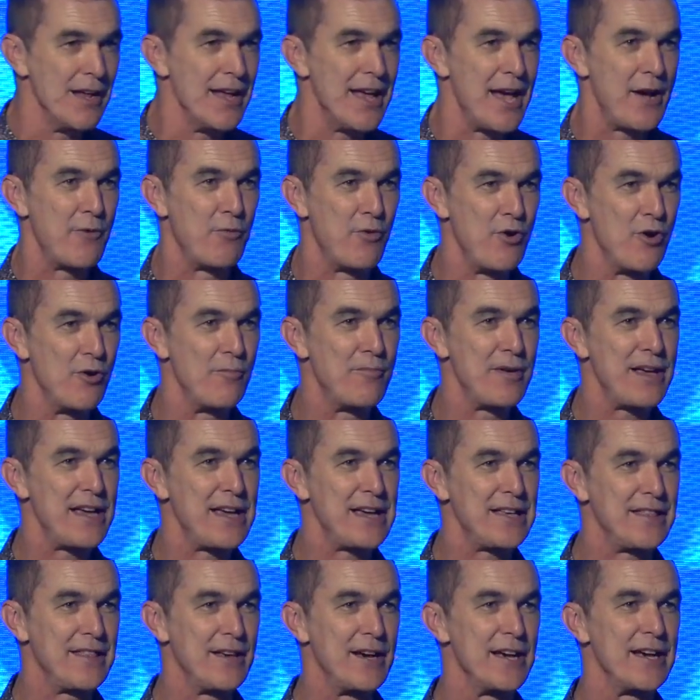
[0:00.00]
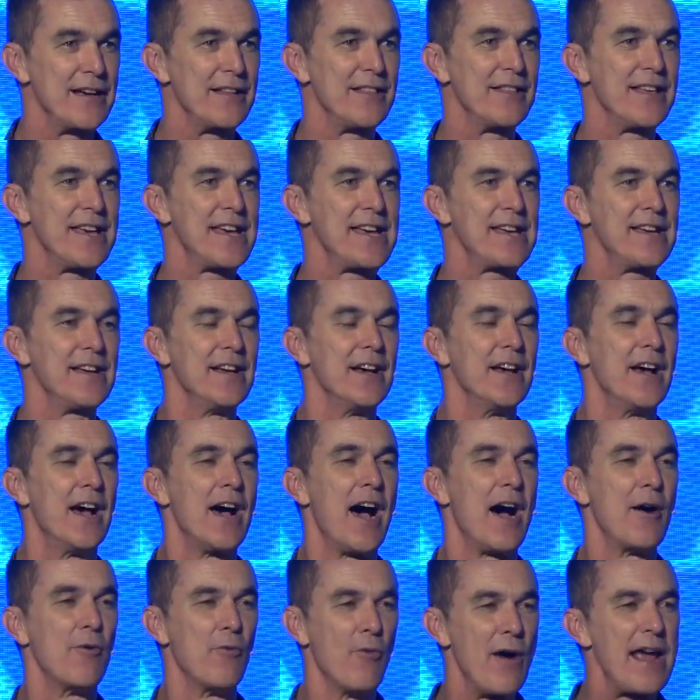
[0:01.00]
It will be the, the
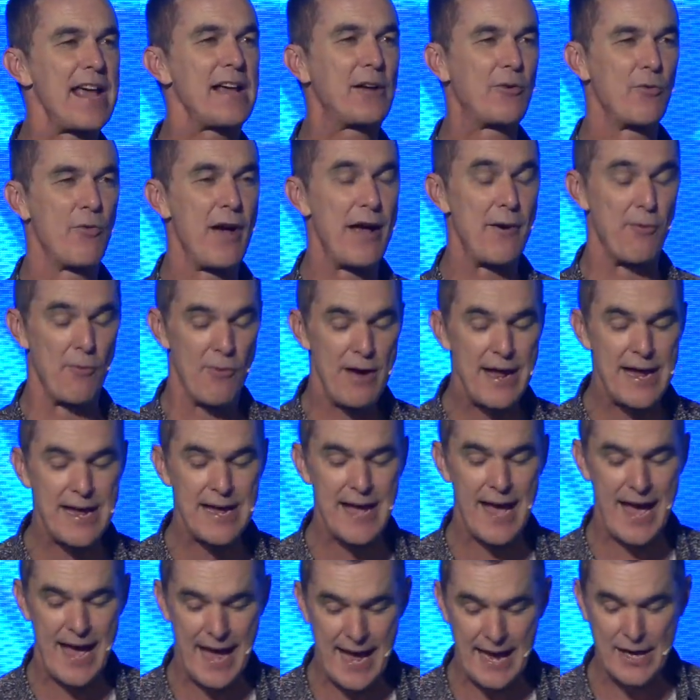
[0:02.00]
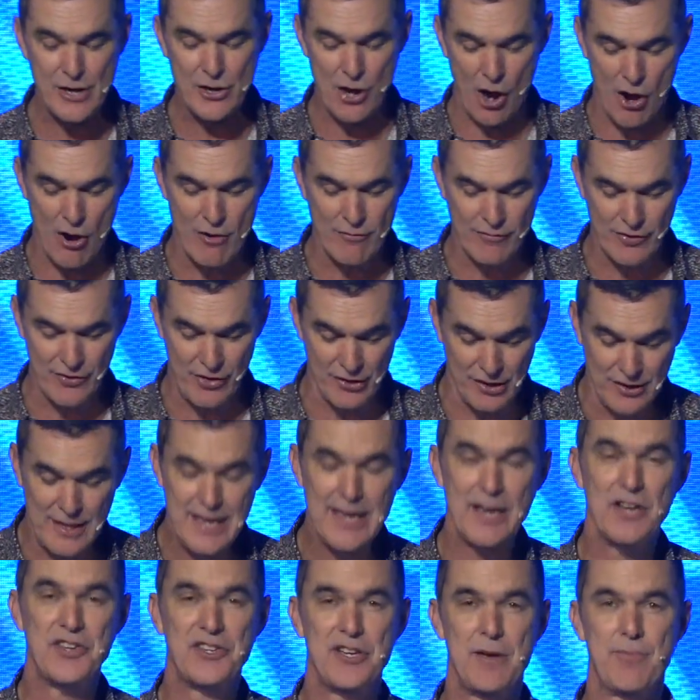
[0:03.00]
uh, week where we hand over the
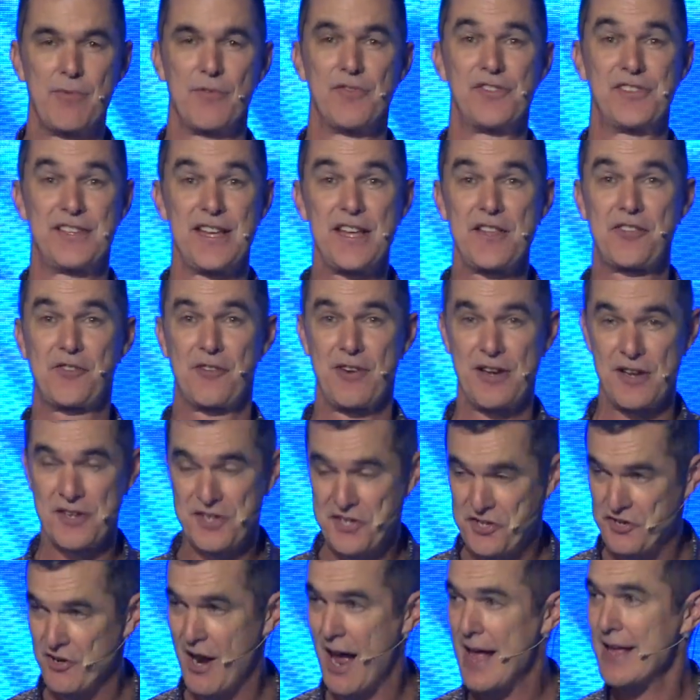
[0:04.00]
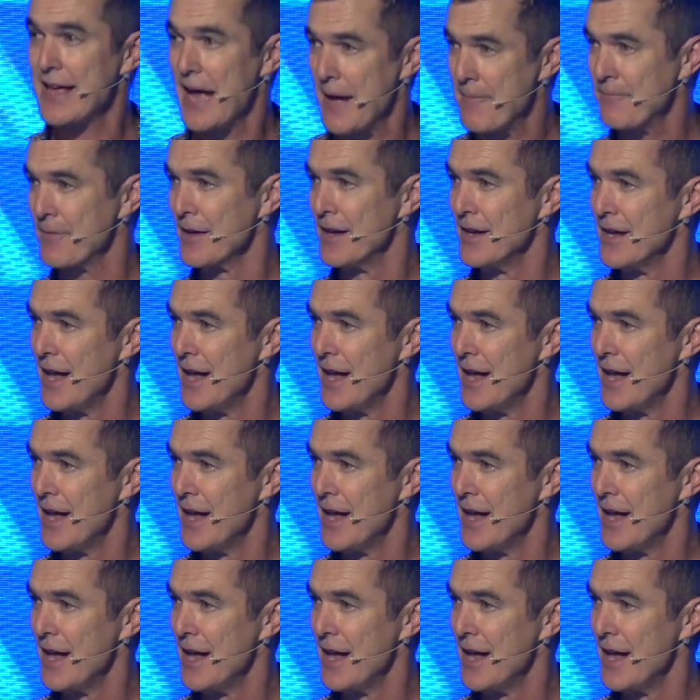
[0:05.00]
leadership of C3 Australia Australia.